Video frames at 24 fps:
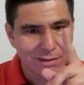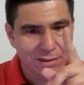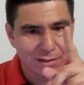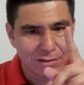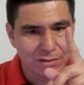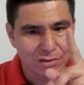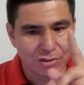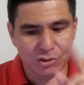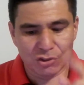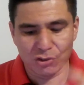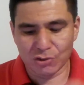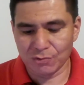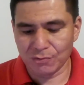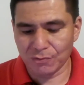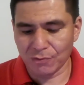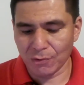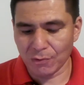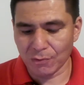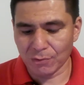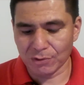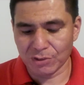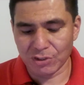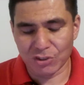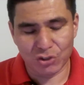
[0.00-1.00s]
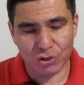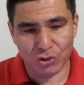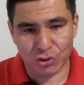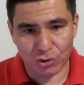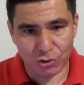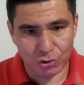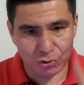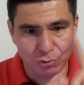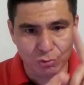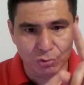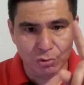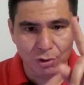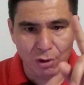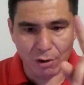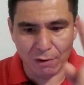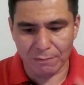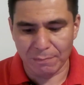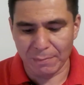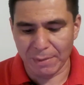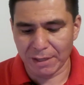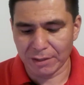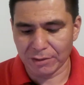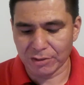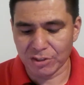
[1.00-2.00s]
This is true love,
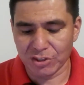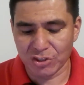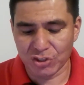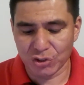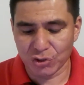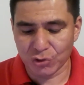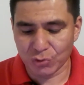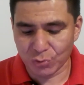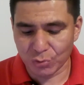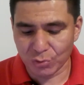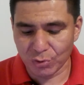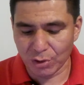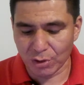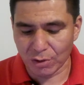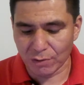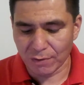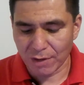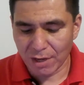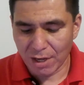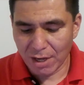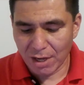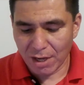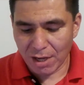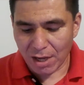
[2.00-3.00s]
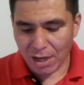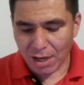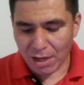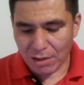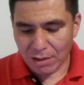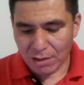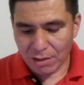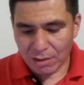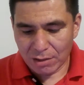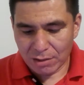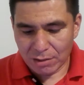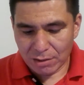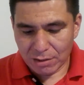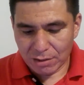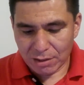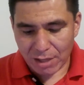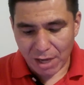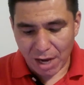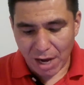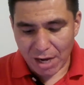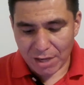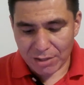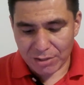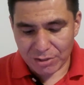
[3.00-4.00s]
man. This is true love.
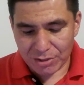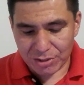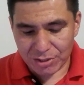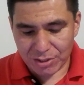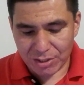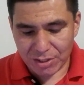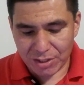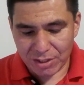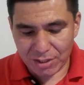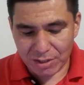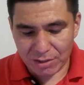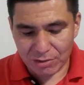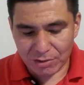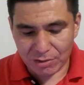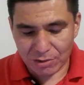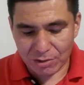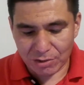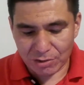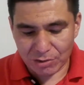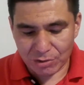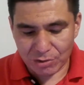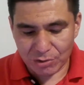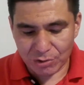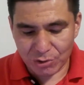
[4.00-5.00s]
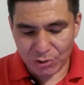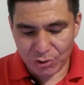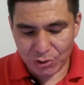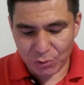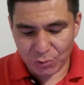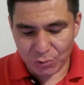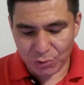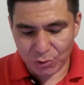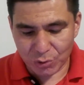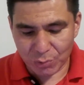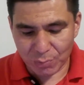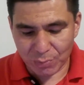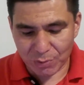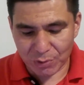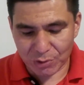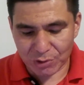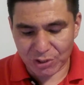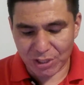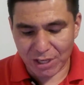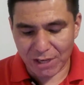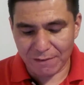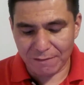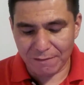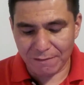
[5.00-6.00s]
iJustine to
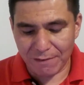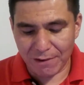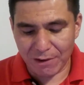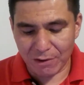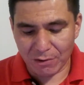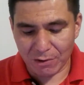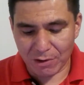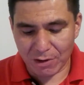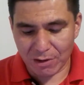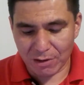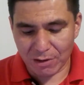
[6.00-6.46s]
YouTubers, a fellow